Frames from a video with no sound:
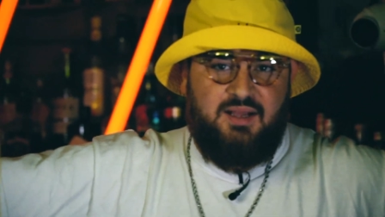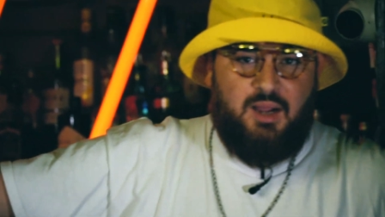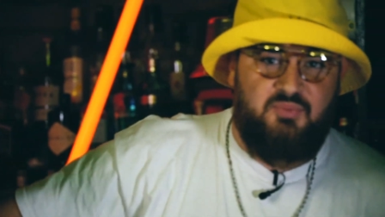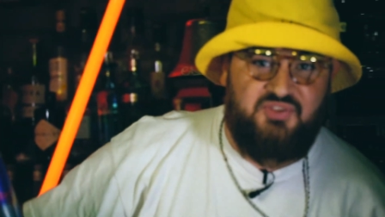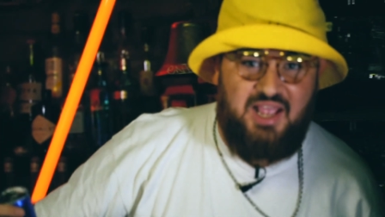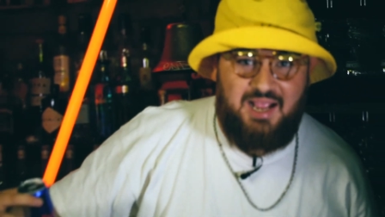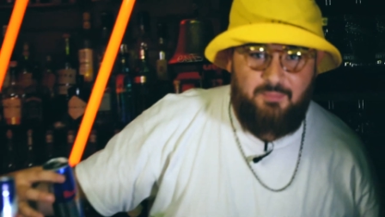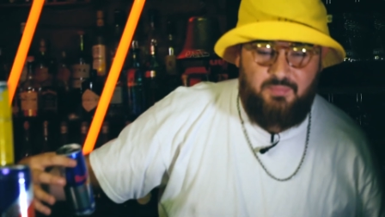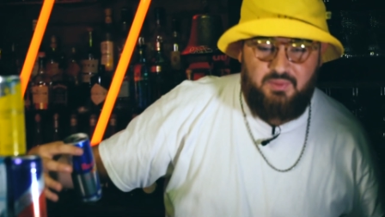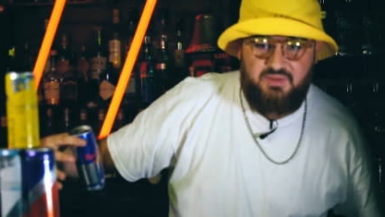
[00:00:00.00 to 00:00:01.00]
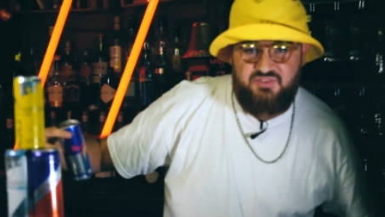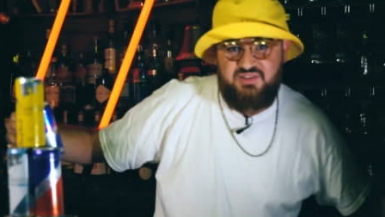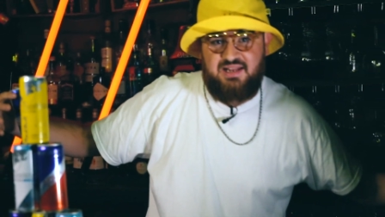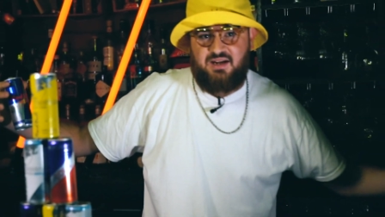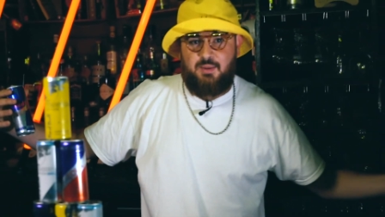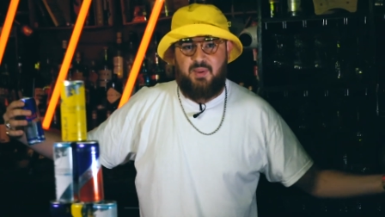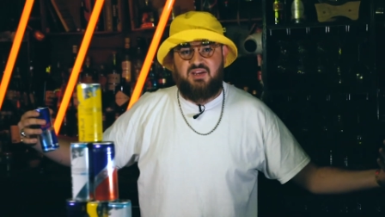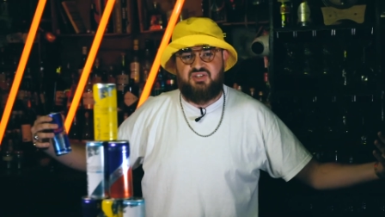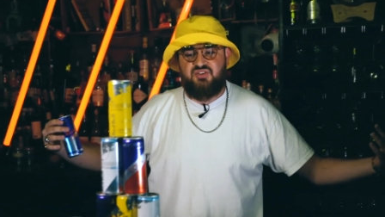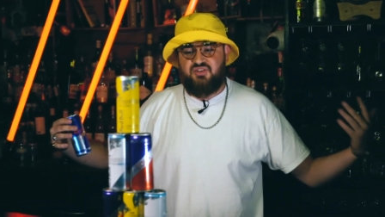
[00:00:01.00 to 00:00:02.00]
I'm Sam. This is Leng
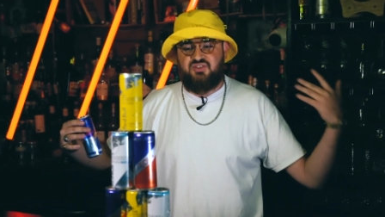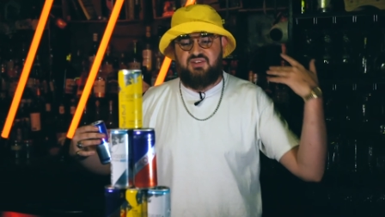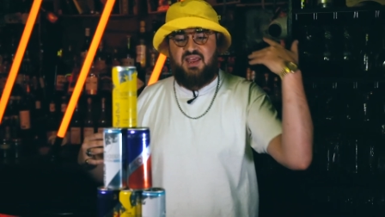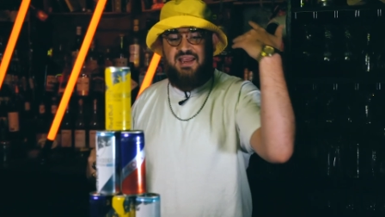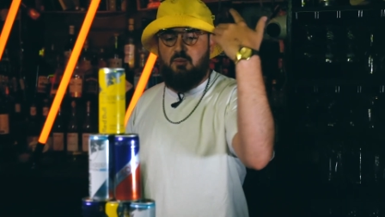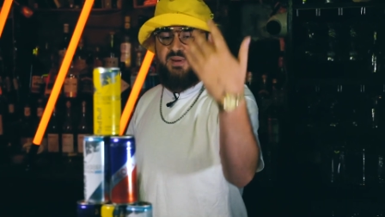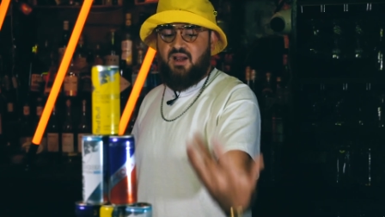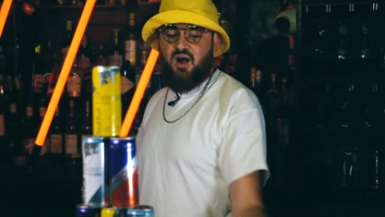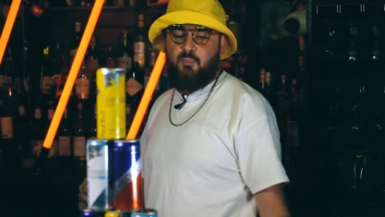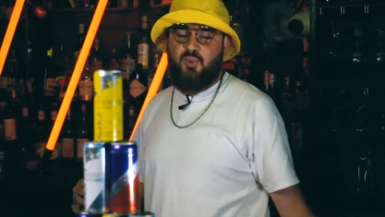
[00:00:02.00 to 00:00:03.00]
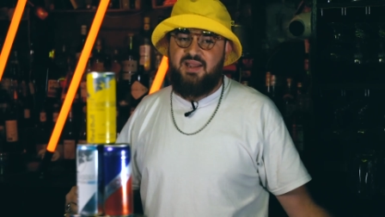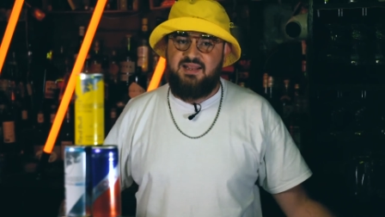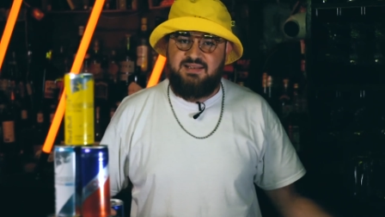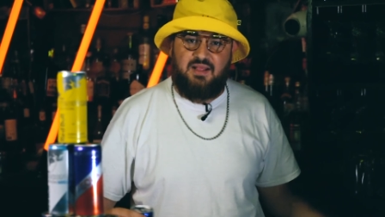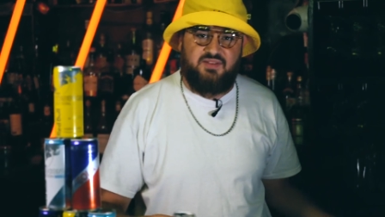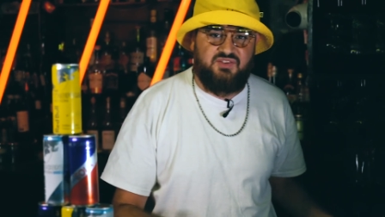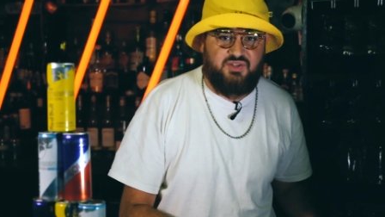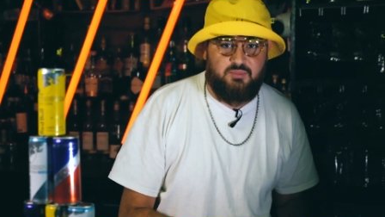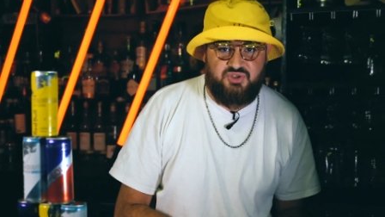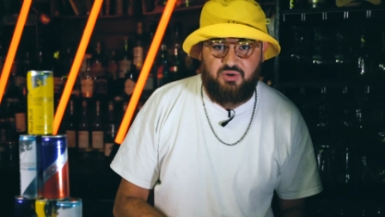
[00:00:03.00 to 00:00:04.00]
Libations, and today we are breaking down the
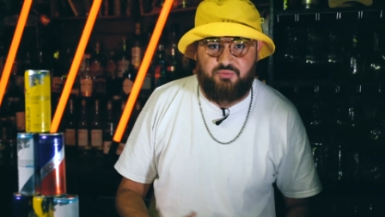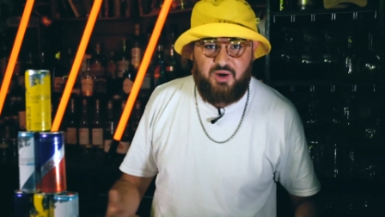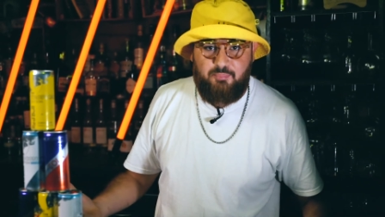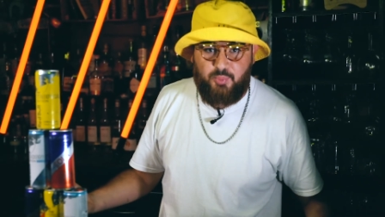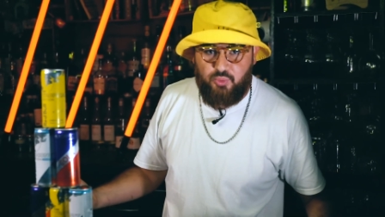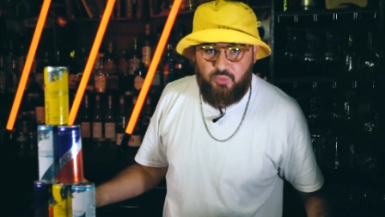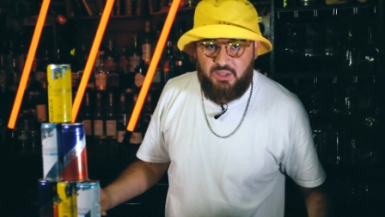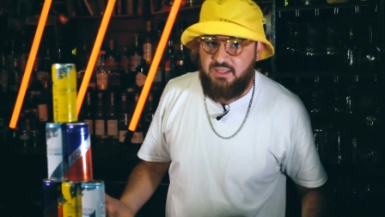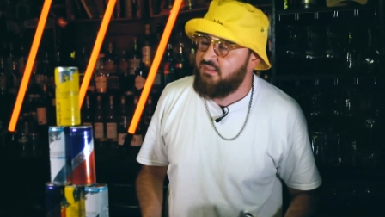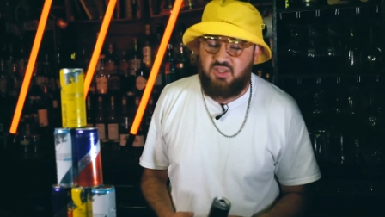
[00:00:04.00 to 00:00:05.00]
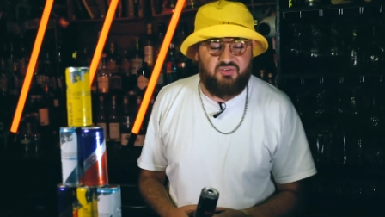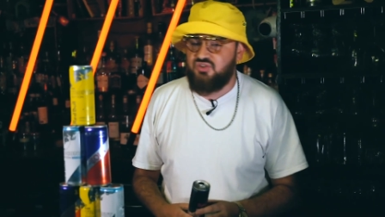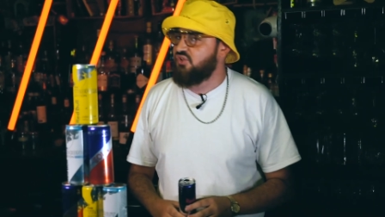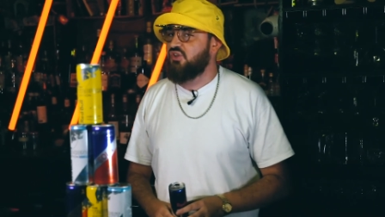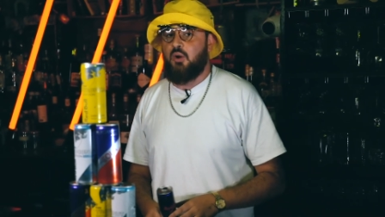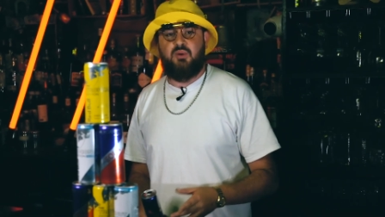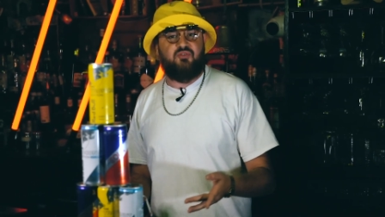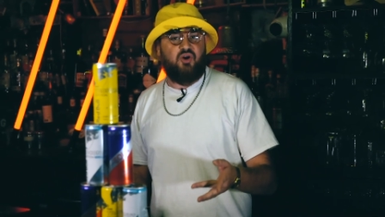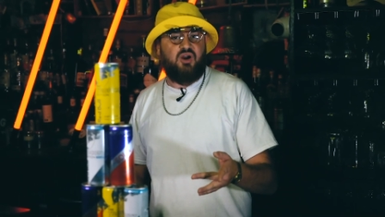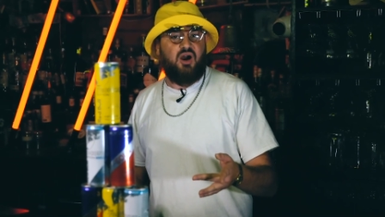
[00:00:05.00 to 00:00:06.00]
assumption of Red Bull. It doesn't just go with
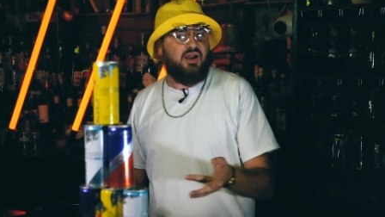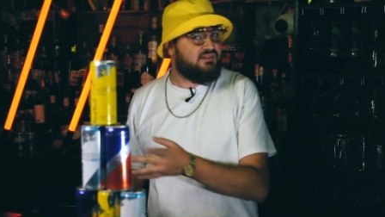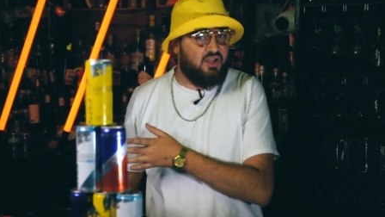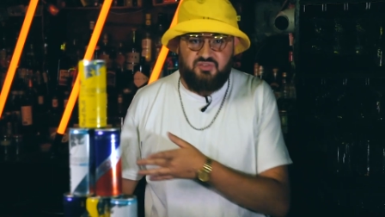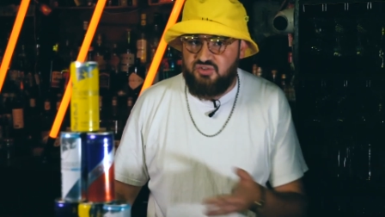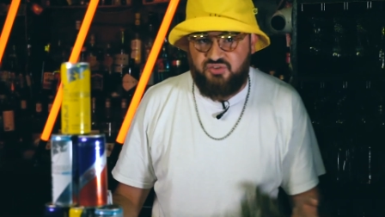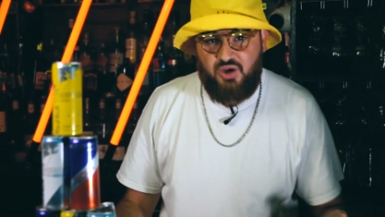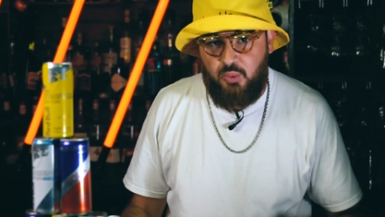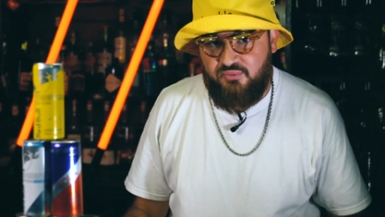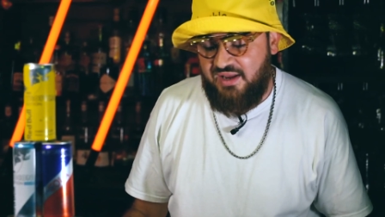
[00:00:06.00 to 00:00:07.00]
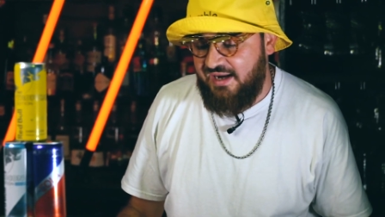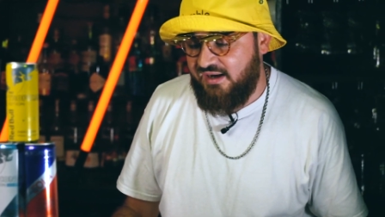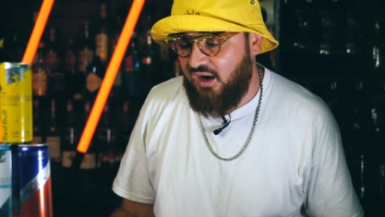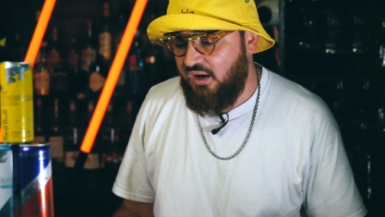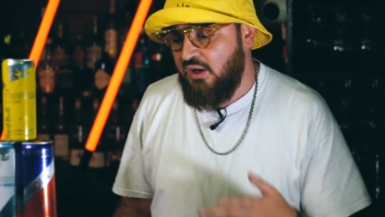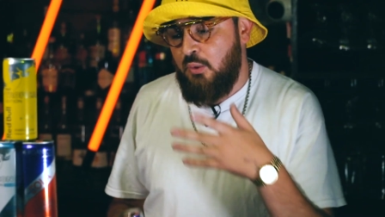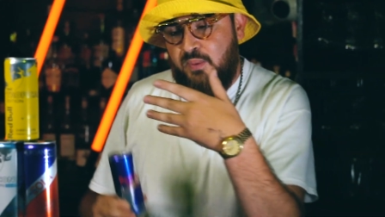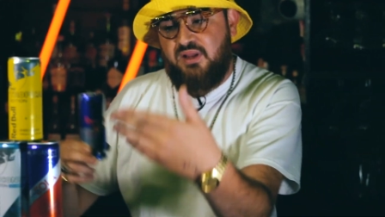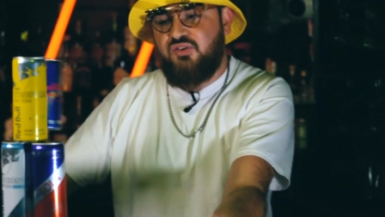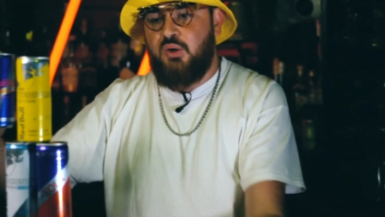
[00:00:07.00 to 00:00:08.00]
vodka. It doesn't just go with Jaeger.
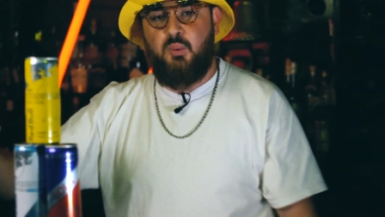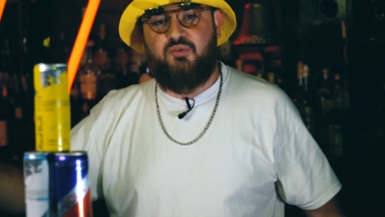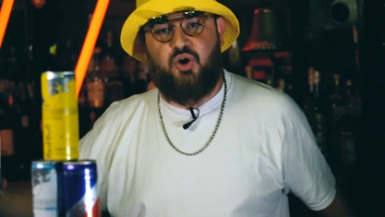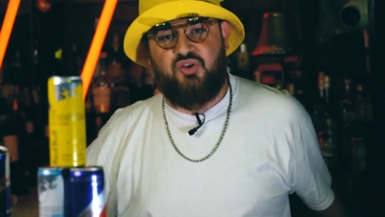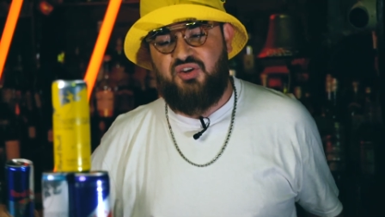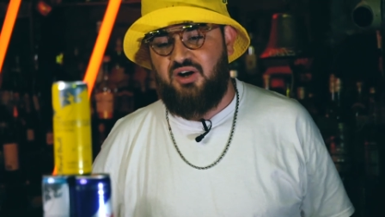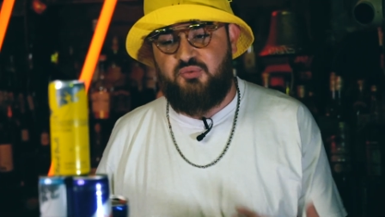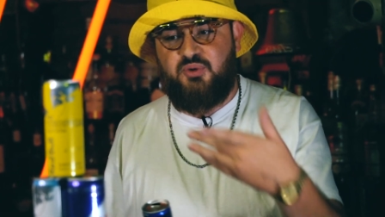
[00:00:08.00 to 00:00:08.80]
We can do it with cocktails.